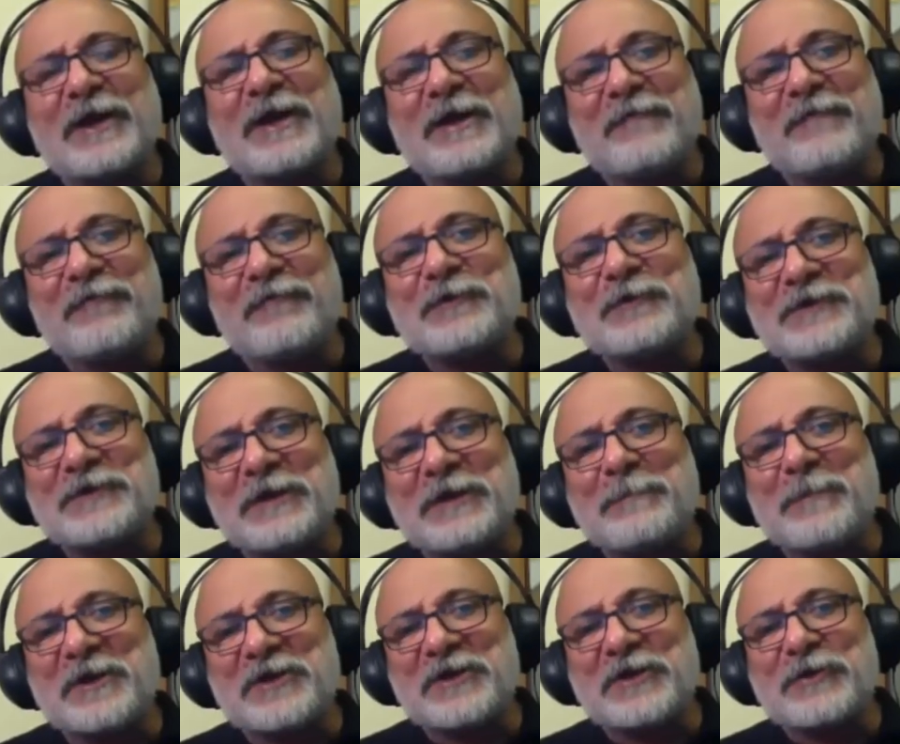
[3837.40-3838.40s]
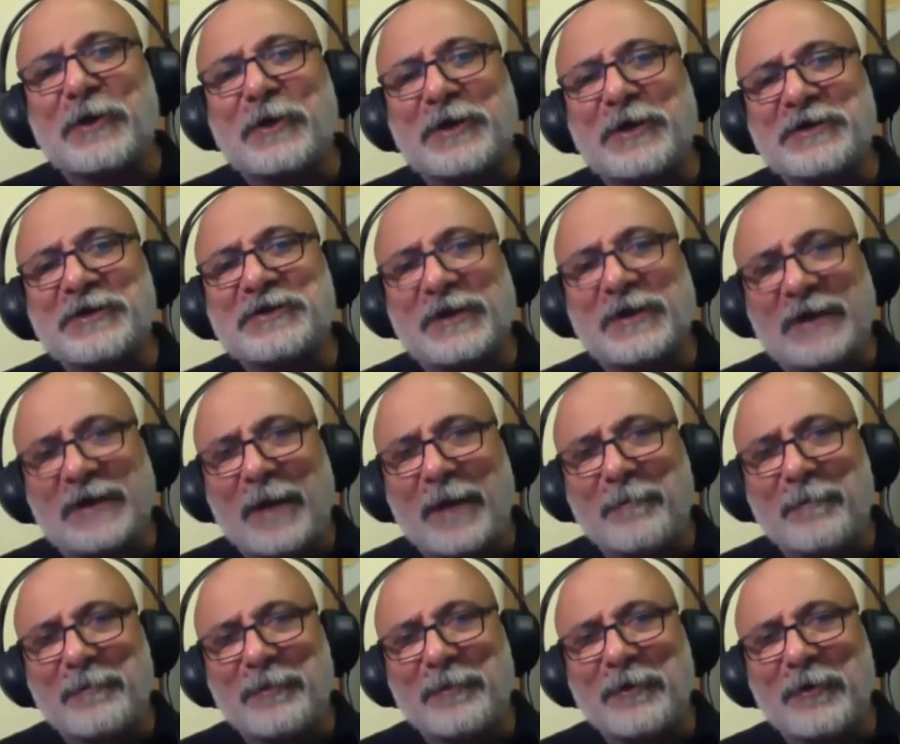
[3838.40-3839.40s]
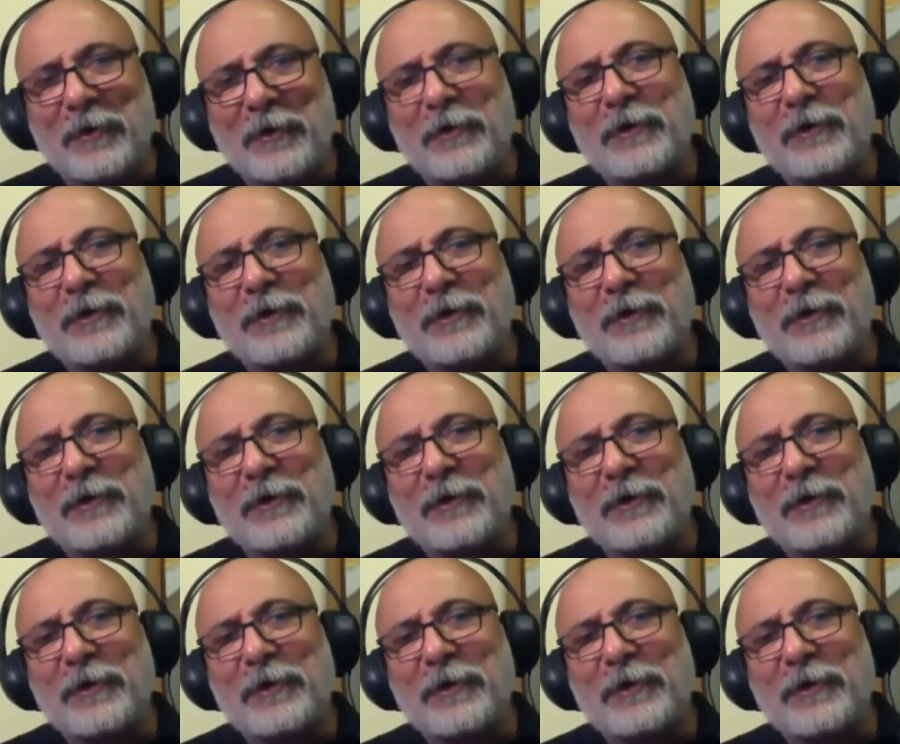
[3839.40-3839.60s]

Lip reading: if you see pictures on Instagram or on